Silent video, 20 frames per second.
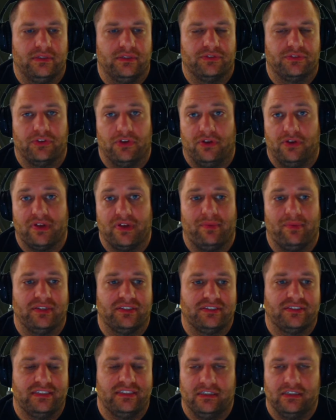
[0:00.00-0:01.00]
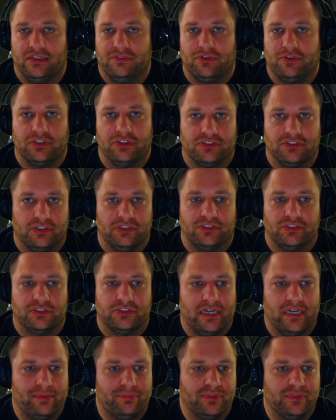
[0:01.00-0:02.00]
So I've got my steel. I've already started
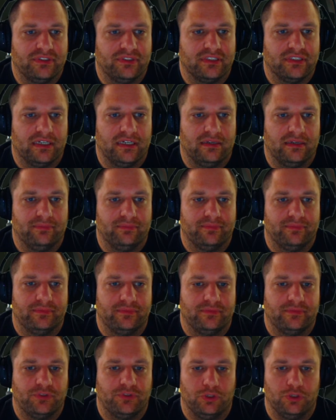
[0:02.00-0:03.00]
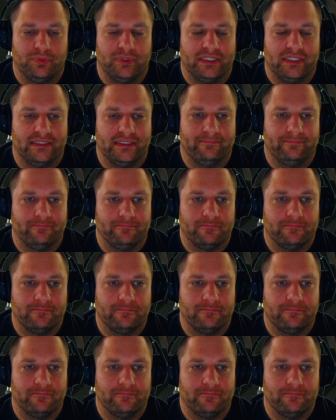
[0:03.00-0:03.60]
scrapping some, duping it.